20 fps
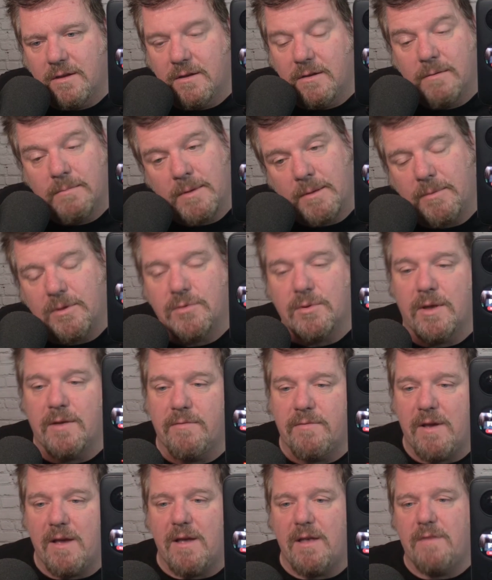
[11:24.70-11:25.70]
Maybe
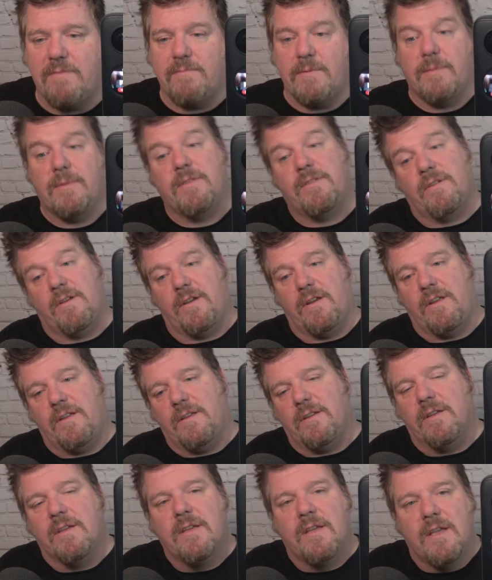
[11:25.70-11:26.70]
25, maybe 30.
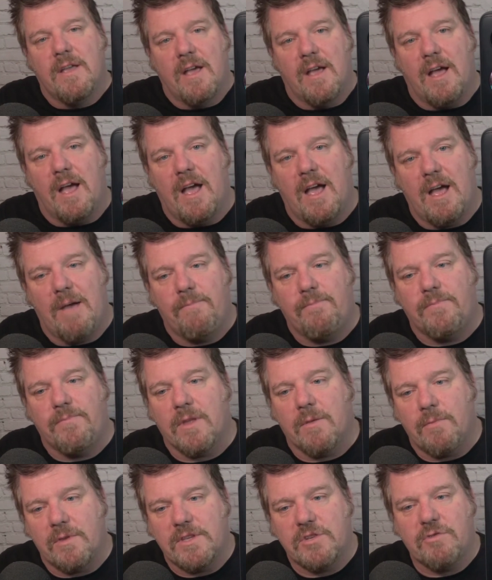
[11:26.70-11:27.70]
Where
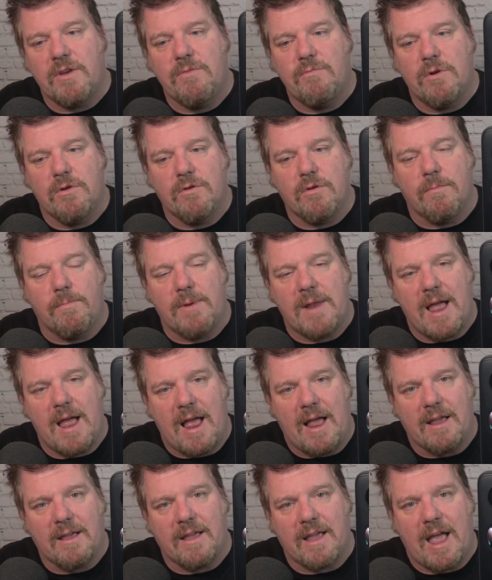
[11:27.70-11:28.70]
the screen will go
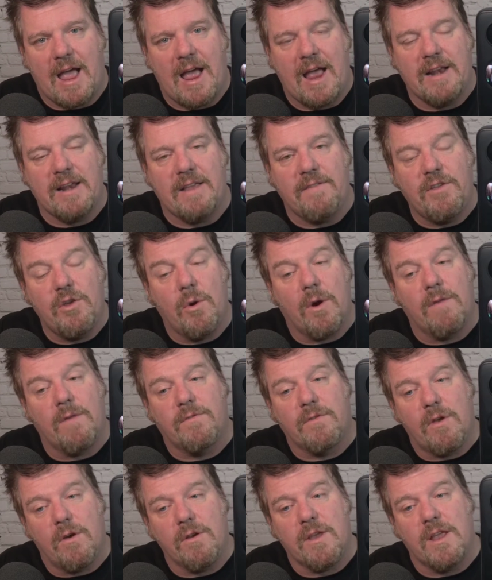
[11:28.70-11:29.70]
black. And if you are
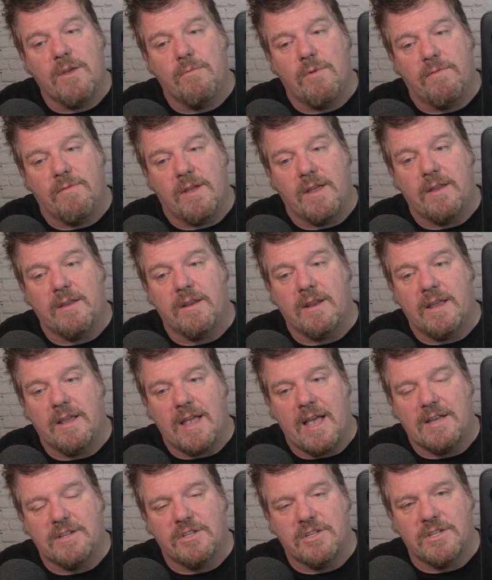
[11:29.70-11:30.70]
vlogging with it, like
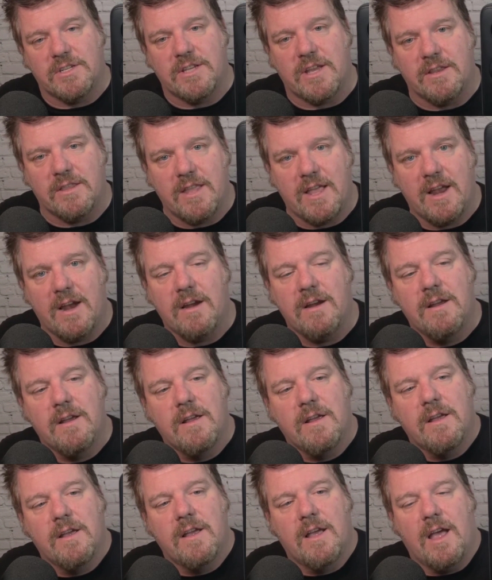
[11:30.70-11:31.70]
Ash just done there,
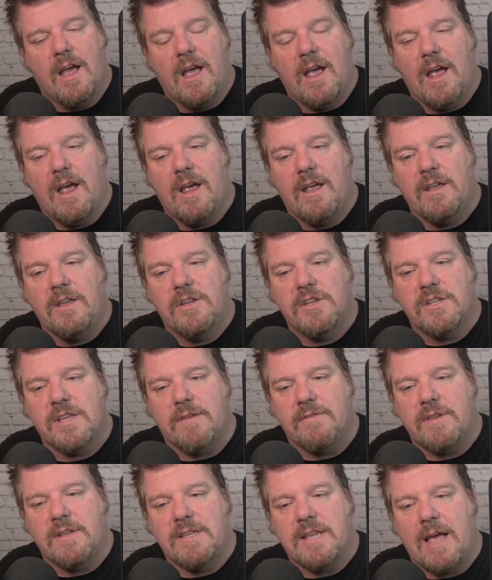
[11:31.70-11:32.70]
you just
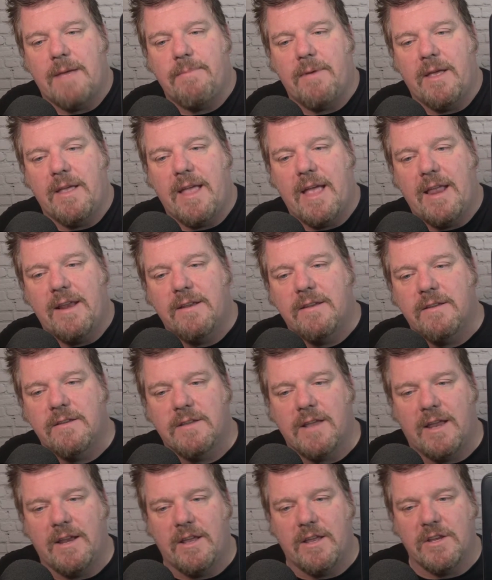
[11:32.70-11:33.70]
have to tap it again
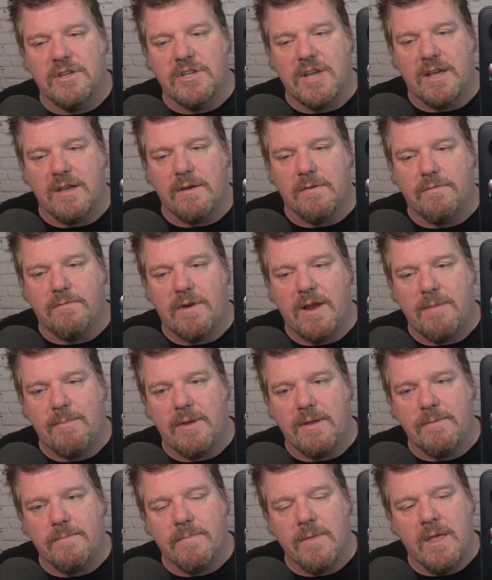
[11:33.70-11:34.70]
and you can check your
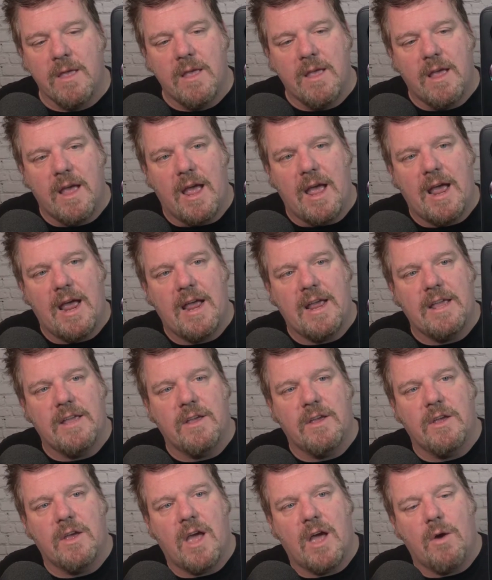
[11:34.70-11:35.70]
framing.
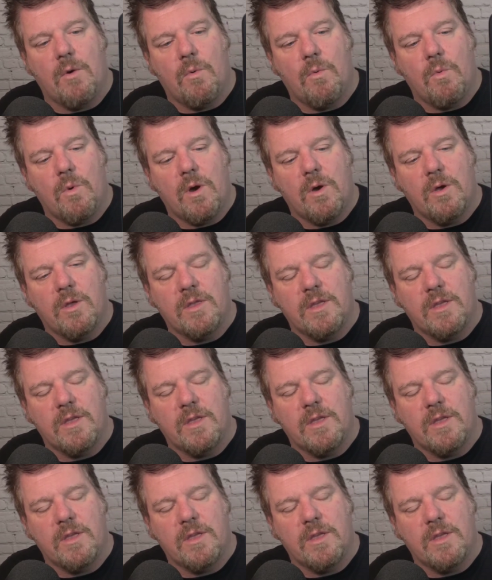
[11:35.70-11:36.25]
What